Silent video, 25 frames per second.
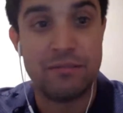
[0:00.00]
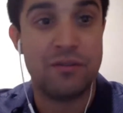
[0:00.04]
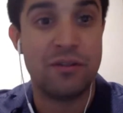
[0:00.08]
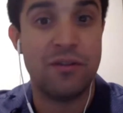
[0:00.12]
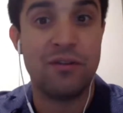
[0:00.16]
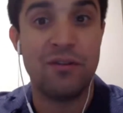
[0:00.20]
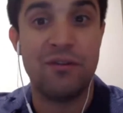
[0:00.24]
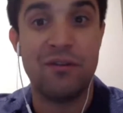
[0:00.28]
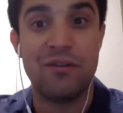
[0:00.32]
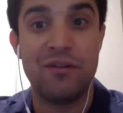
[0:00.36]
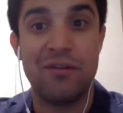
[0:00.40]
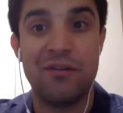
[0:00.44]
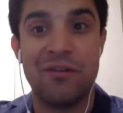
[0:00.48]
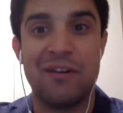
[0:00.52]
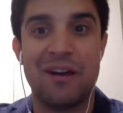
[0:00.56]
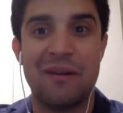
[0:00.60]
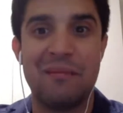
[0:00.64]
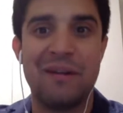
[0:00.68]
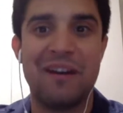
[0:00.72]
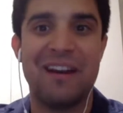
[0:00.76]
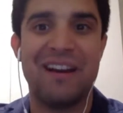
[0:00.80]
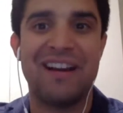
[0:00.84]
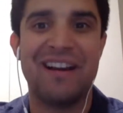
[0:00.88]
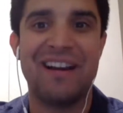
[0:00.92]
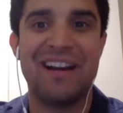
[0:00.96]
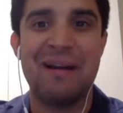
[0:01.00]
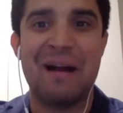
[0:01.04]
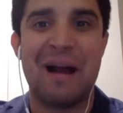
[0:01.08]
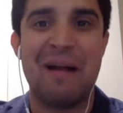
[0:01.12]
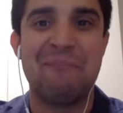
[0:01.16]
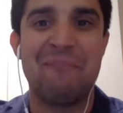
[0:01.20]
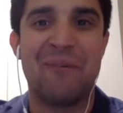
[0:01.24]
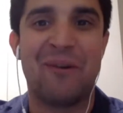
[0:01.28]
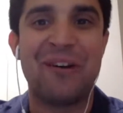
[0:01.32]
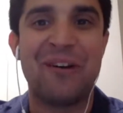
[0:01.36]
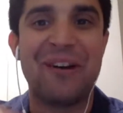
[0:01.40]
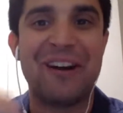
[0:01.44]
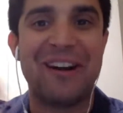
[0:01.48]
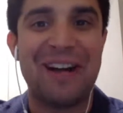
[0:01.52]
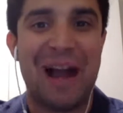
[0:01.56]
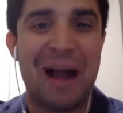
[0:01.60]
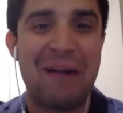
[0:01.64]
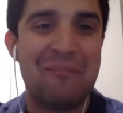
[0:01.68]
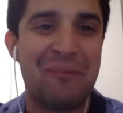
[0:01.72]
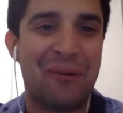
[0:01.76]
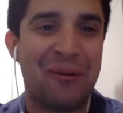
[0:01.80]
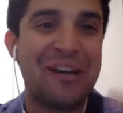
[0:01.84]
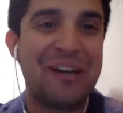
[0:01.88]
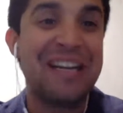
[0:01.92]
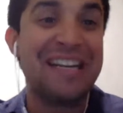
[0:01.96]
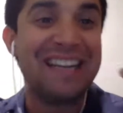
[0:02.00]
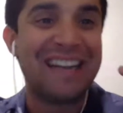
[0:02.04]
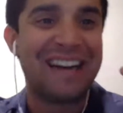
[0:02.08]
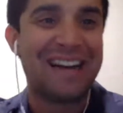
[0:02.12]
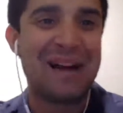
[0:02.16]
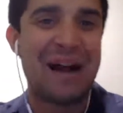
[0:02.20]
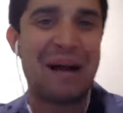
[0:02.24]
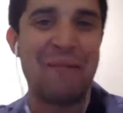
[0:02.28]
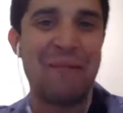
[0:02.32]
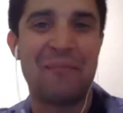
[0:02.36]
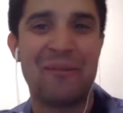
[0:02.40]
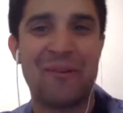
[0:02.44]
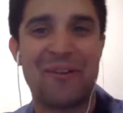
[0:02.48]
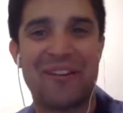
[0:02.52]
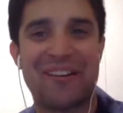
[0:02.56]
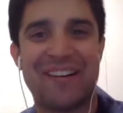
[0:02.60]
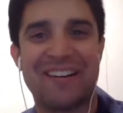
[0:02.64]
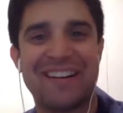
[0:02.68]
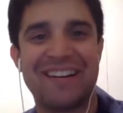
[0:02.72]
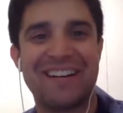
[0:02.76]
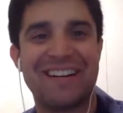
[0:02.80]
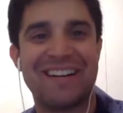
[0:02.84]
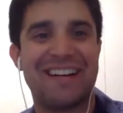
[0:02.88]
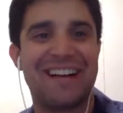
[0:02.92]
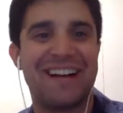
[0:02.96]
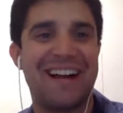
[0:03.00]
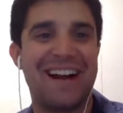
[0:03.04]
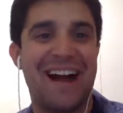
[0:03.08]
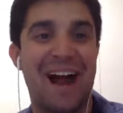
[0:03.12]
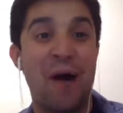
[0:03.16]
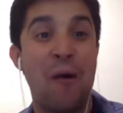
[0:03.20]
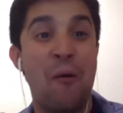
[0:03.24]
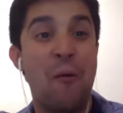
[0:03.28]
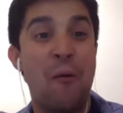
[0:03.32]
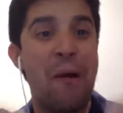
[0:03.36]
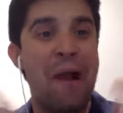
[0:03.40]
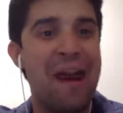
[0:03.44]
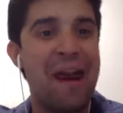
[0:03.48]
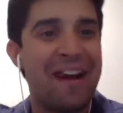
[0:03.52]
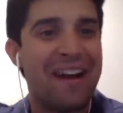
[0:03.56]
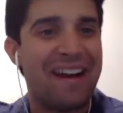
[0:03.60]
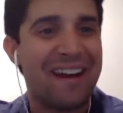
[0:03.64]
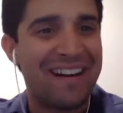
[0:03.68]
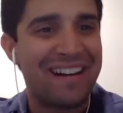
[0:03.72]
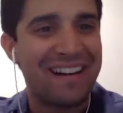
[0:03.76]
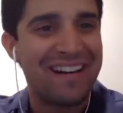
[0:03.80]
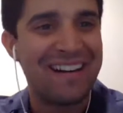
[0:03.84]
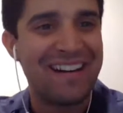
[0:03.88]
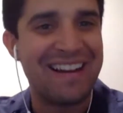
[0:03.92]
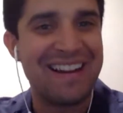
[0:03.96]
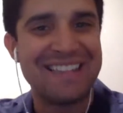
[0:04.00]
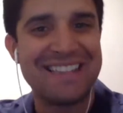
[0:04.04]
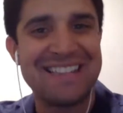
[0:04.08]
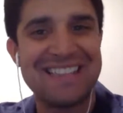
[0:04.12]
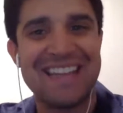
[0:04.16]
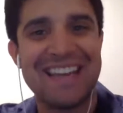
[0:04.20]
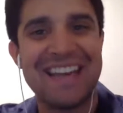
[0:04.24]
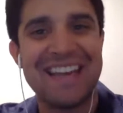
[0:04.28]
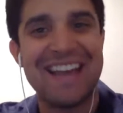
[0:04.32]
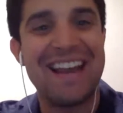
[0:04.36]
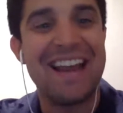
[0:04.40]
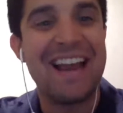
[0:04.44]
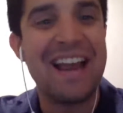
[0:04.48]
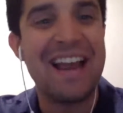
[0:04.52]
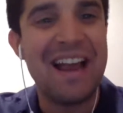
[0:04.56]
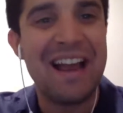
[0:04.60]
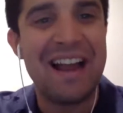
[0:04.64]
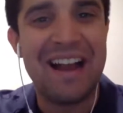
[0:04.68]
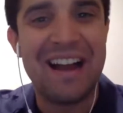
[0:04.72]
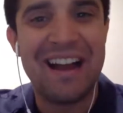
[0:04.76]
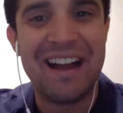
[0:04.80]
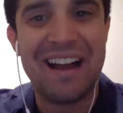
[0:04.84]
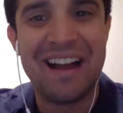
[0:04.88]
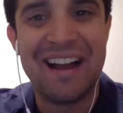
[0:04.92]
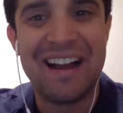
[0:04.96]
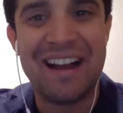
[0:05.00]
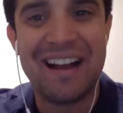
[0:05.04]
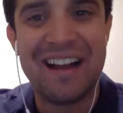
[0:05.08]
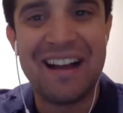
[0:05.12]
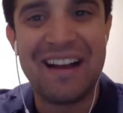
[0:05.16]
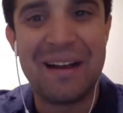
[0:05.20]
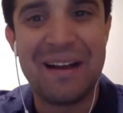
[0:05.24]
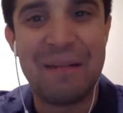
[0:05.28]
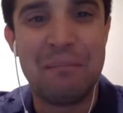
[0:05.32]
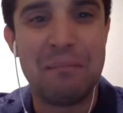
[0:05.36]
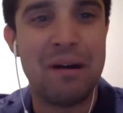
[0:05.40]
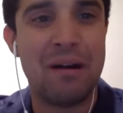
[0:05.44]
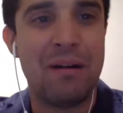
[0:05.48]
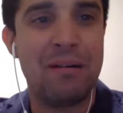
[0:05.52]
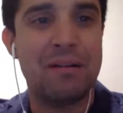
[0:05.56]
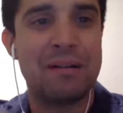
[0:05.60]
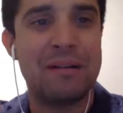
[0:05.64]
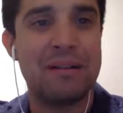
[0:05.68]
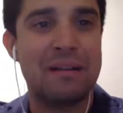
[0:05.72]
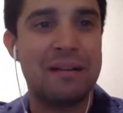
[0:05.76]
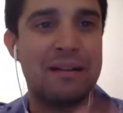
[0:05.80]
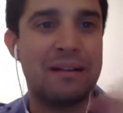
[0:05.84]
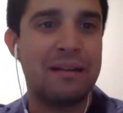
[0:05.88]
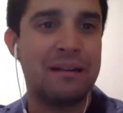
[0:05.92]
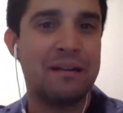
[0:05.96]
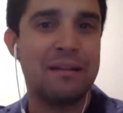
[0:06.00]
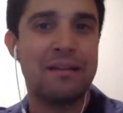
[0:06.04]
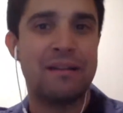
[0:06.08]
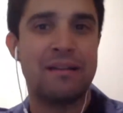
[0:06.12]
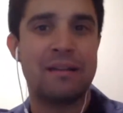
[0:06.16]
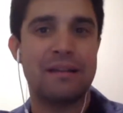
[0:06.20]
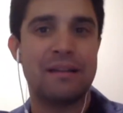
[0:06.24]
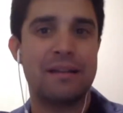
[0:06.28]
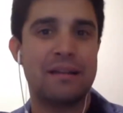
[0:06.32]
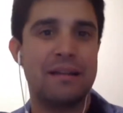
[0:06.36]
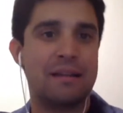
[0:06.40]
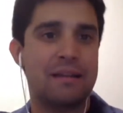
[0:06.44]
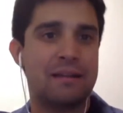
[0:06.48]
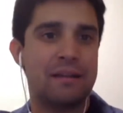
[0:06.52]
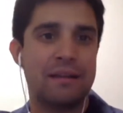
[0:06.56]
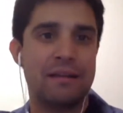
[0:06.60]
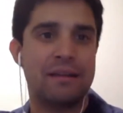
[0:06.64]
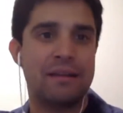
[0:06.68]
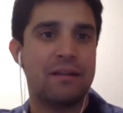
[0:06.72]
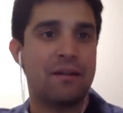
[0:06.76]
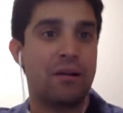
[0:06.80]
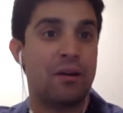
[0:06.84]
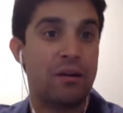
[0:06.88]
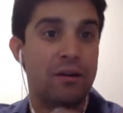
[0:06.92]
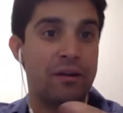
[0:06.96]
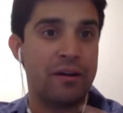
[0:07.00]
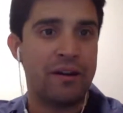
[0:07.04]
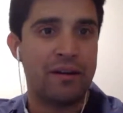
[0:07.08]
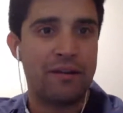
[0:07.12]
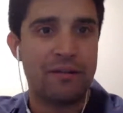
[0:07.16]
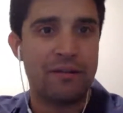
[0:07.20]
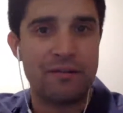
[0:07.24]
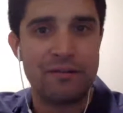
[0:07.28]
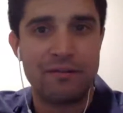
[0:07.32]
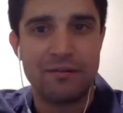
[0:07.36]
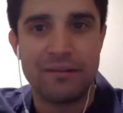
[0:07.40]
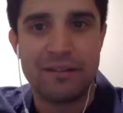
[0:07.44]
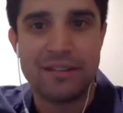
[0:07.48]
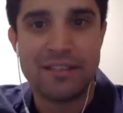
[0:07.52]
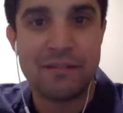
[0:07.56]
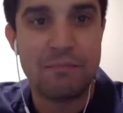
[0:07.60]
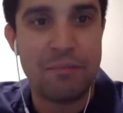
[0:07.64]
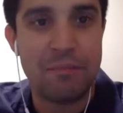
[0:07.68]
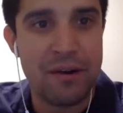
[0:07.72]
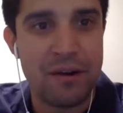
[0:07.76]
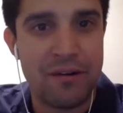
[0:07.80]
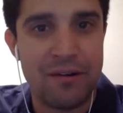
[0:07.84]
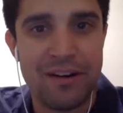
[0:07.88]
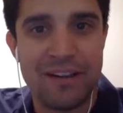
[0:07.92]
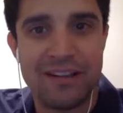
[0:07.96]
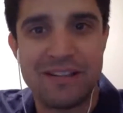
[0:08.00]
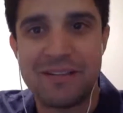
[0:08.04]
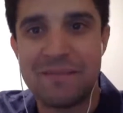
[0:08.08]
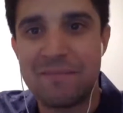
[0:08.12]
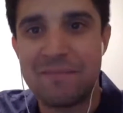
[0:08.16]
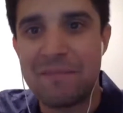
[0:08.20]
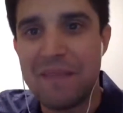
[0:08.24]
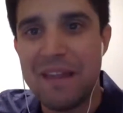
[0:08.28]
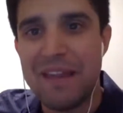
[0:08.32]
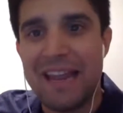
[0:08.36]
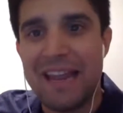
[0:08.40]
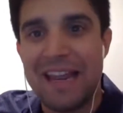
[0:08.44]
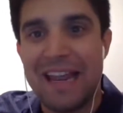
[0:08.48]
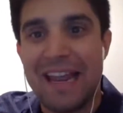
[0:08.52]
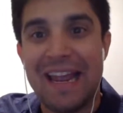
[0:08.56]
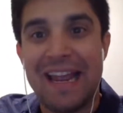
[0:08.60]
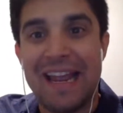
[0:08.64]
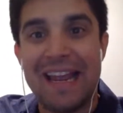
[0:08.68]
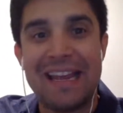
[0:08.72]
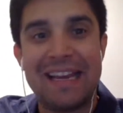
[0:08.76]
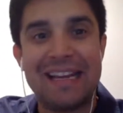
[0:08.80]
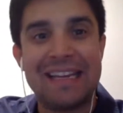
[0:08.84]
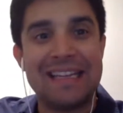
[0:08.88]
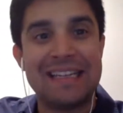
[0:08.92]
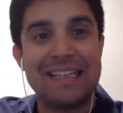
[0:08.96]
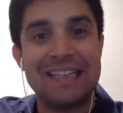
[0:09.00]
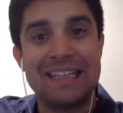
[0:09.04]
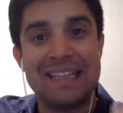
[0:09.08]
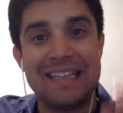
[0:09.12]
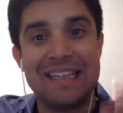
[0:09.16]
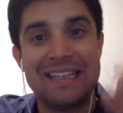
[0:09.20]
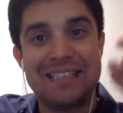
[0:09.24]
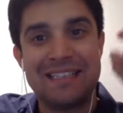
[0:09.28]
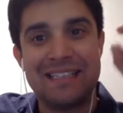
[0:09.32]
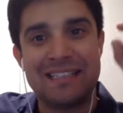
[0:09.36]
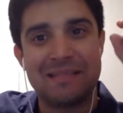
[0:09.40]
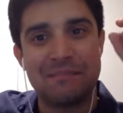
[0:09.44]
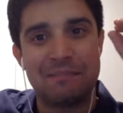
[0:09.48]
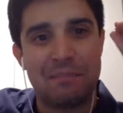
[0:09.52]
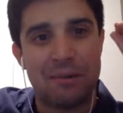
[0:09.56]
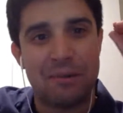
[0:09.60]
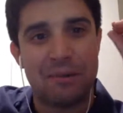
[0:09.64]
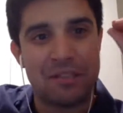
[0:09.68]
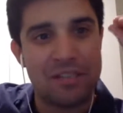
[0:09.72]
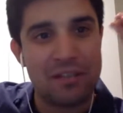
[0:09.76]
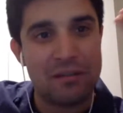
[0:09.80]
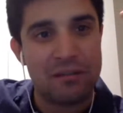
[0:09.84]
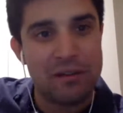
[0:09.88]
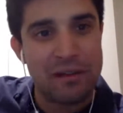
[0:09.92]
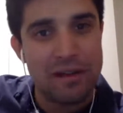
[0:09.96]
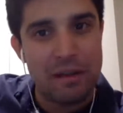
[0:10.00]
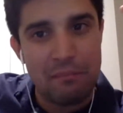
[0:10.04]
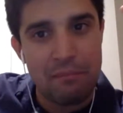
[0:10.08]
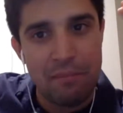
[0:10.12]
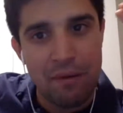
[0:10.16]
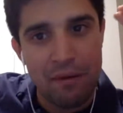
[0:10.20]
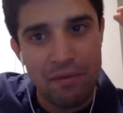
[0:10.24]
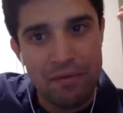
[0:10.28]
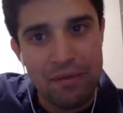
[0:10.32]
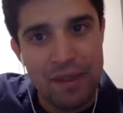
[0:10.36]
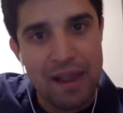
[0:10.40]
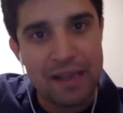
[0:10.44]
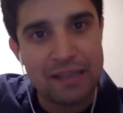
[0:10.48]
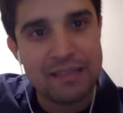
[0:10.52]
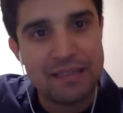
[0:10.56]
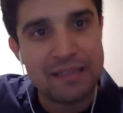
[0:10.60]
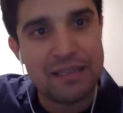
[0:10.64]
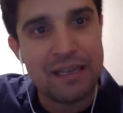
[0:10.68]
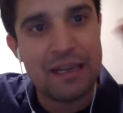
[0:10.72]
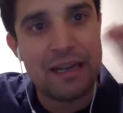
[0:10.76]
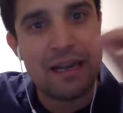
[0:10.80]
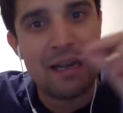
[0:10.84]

So I mean, I'm more aware, let's say, about the colonial experience, and it's particularly about that.